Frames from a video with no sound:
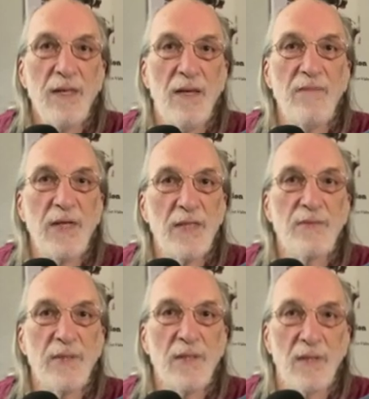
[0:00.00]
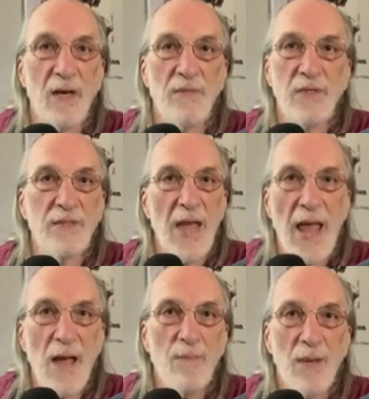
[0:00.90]
giving Israel cover to
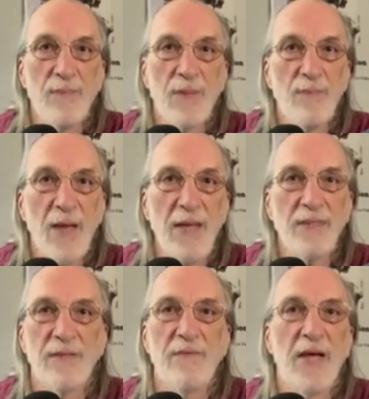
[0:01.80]
amp up the pace of